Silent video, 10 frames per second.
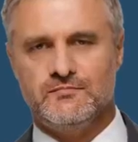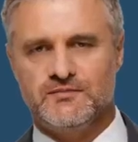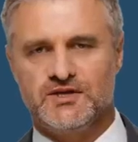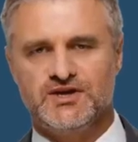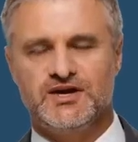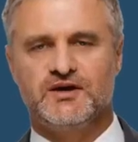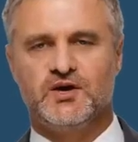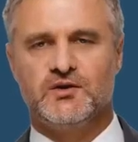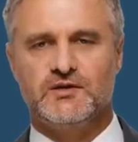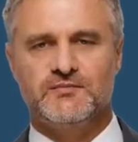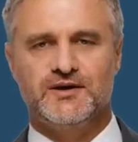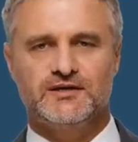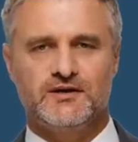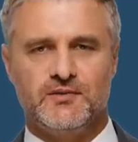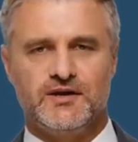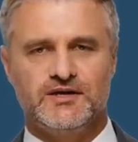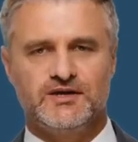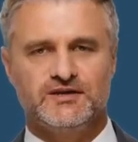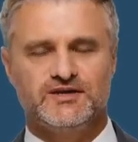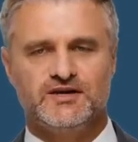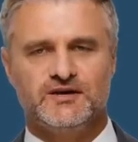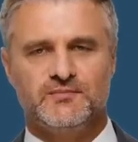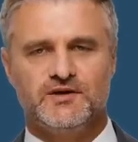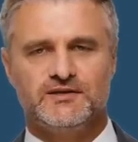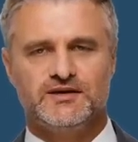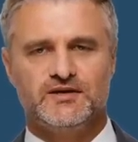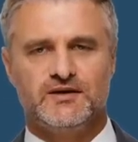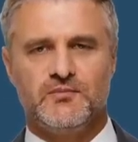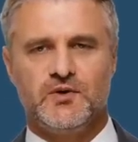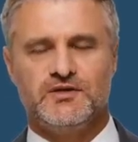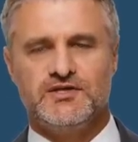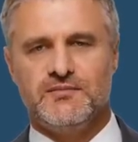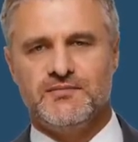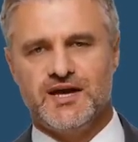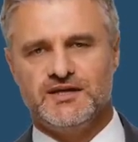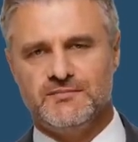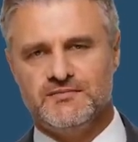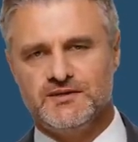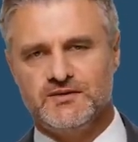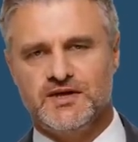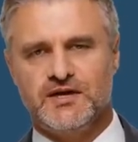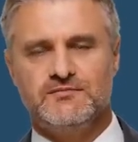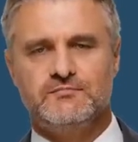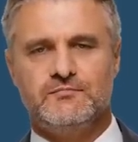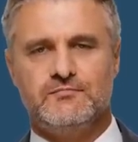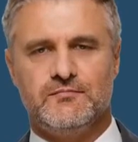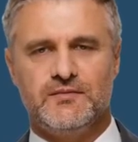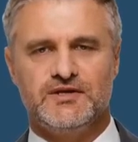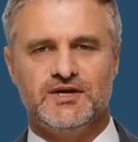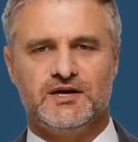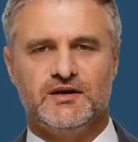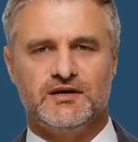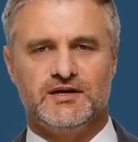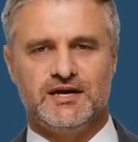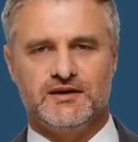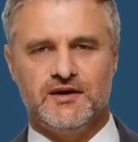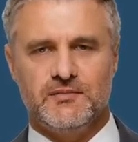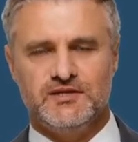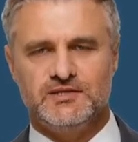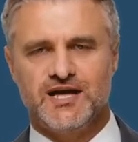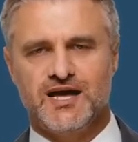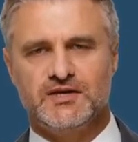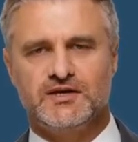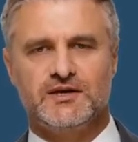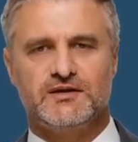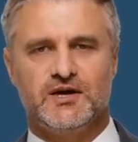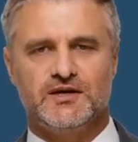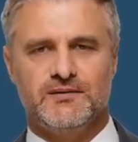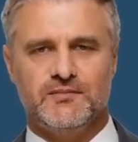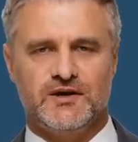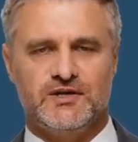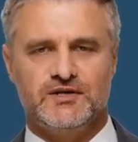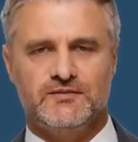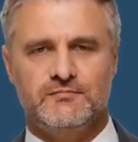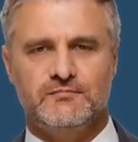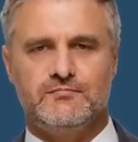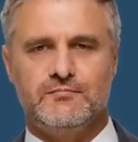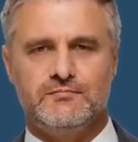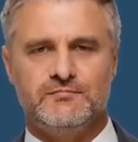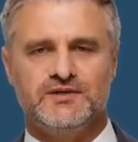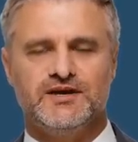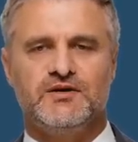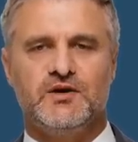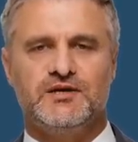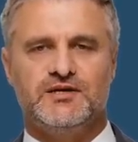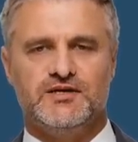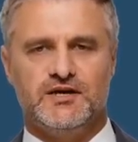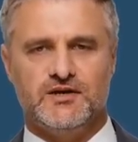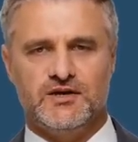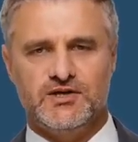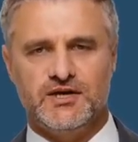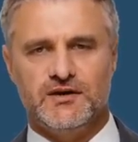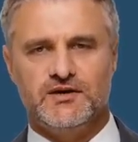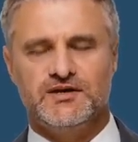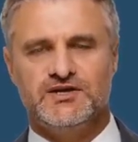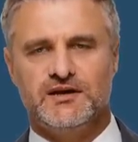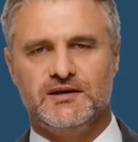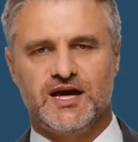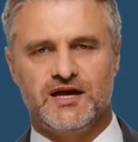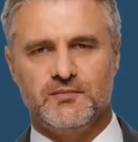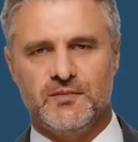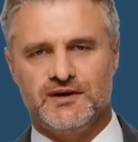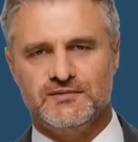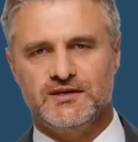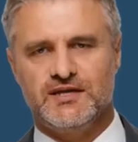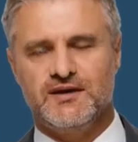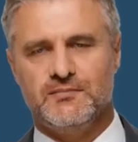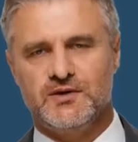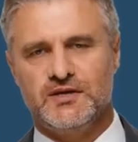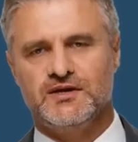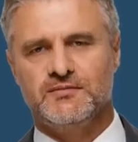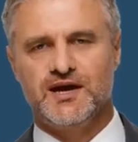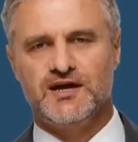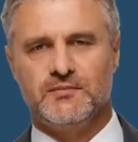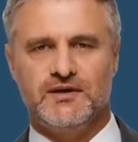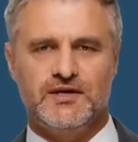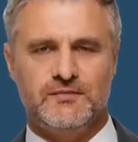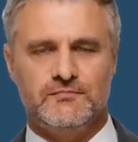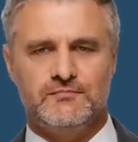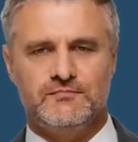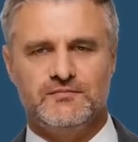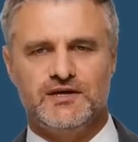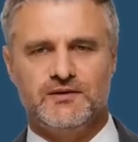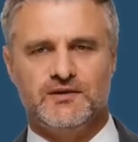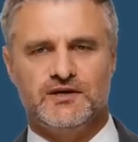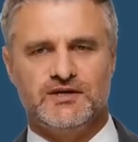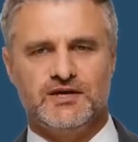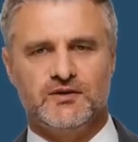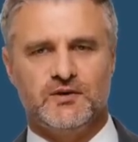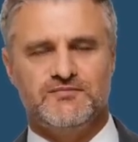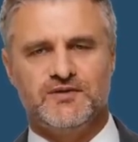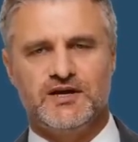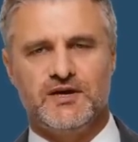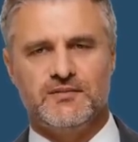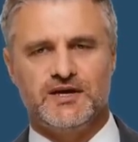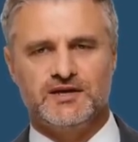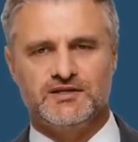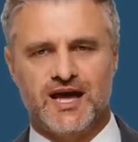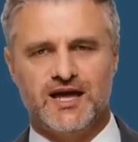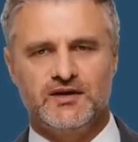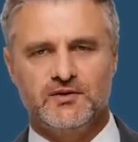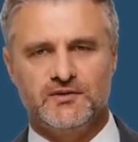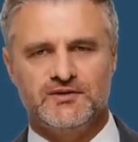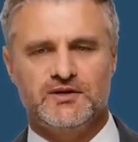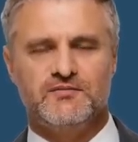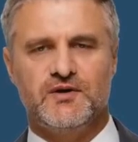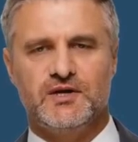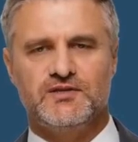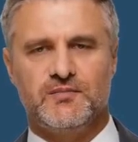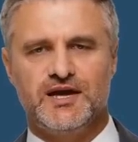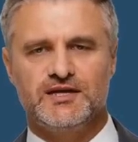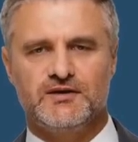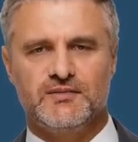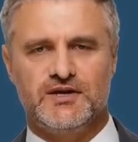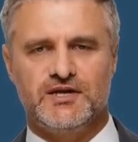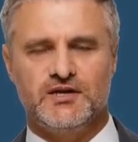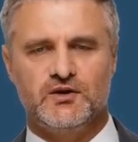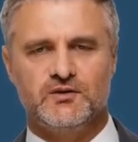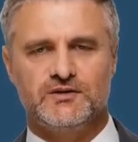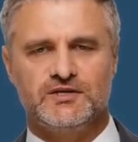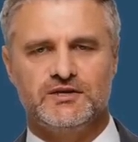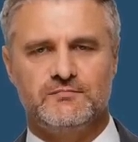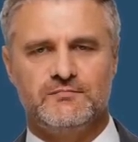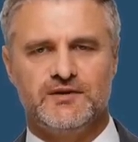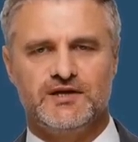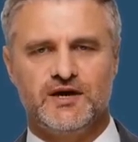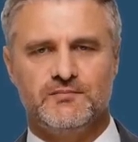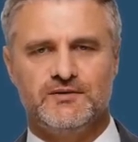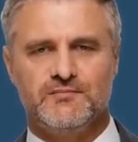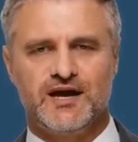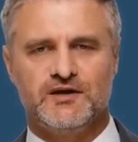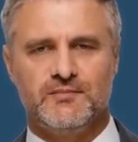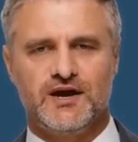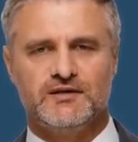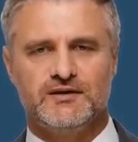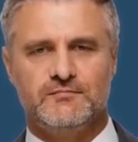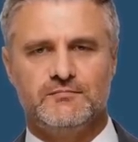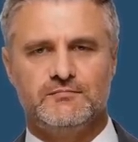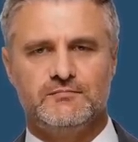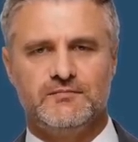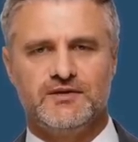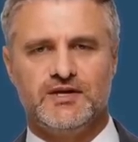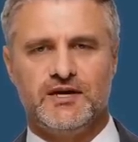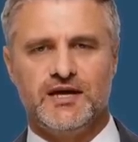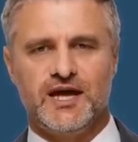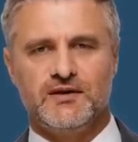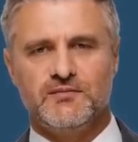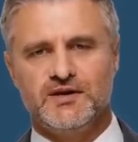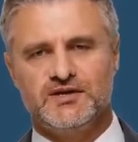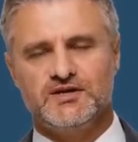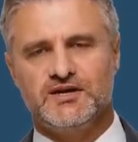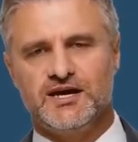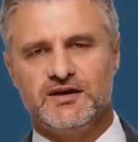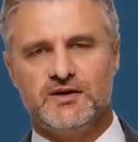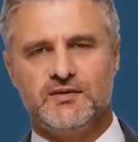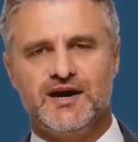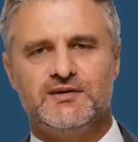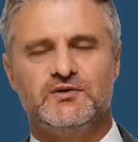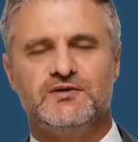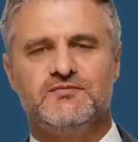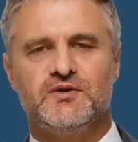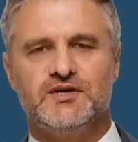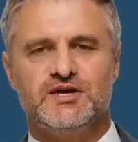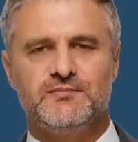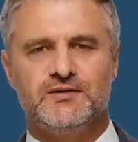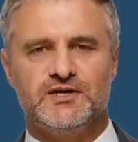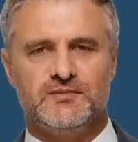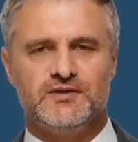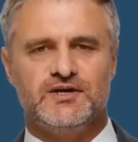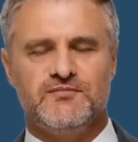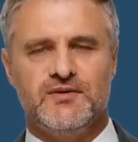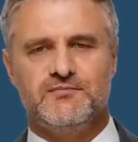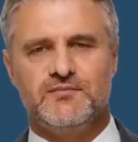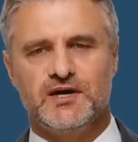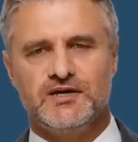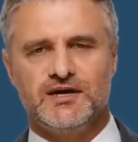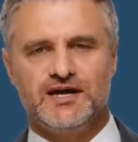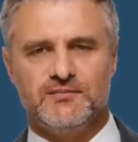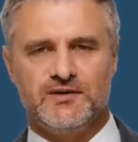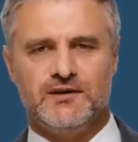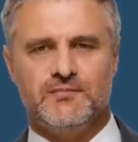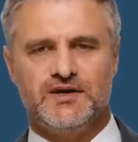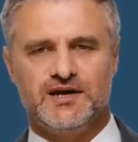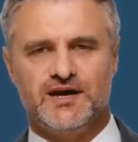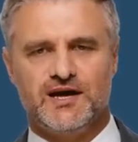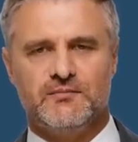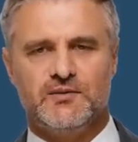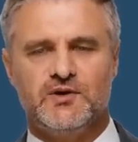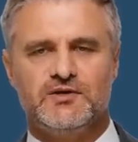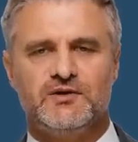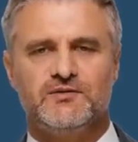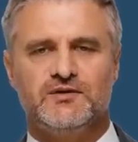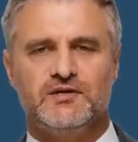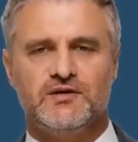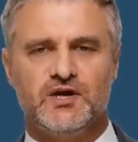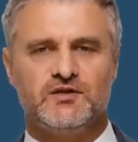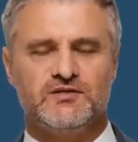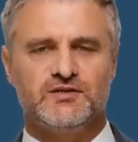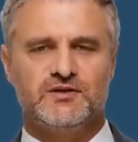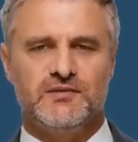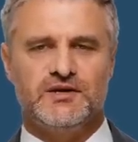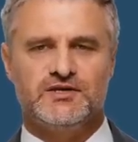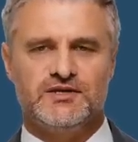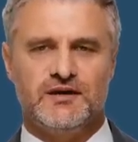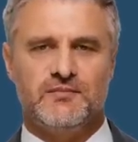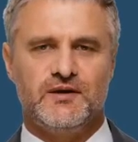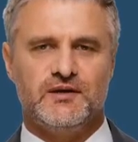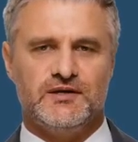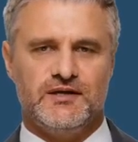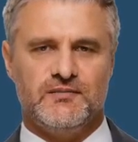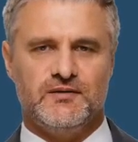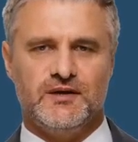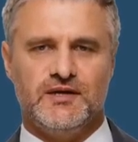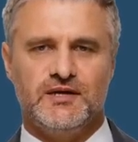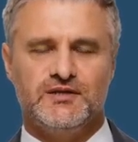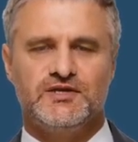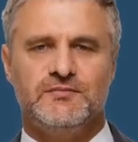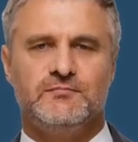Stakeholder management is a discipline that supports effective leadership, particularly in communication and collaboration. As organizations increasingly operate in networked environments, the ability to effectively engage with a diverse range of stakeholders becomes paramount. This engagement is essential not only for achieving specific project outcomes, but also for the long-term sustainability of the business.